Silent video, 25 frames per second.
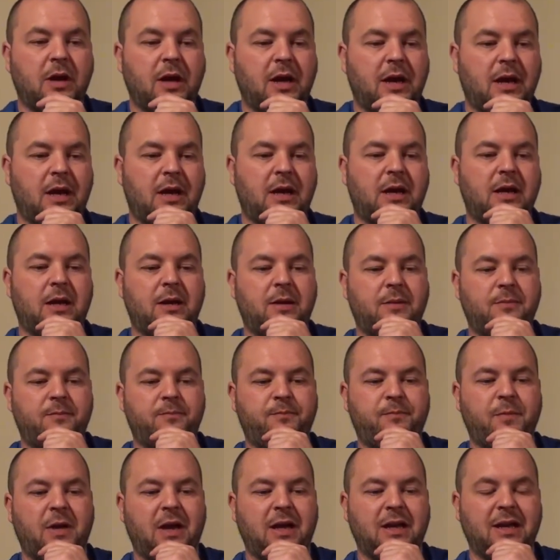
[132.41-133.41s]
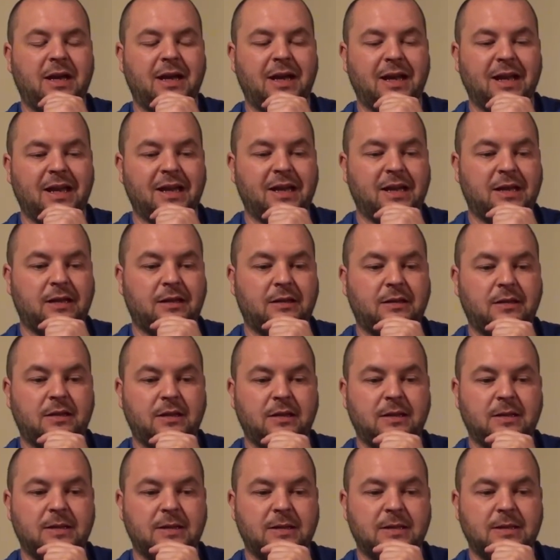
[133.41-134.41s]
and I liked
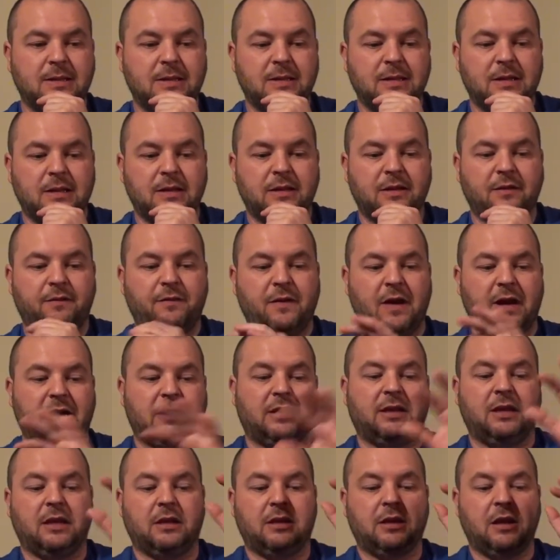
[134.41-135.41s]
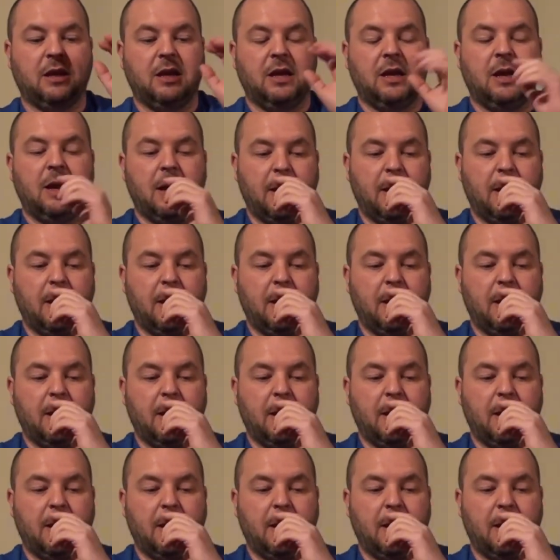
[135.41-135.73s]
the fact that...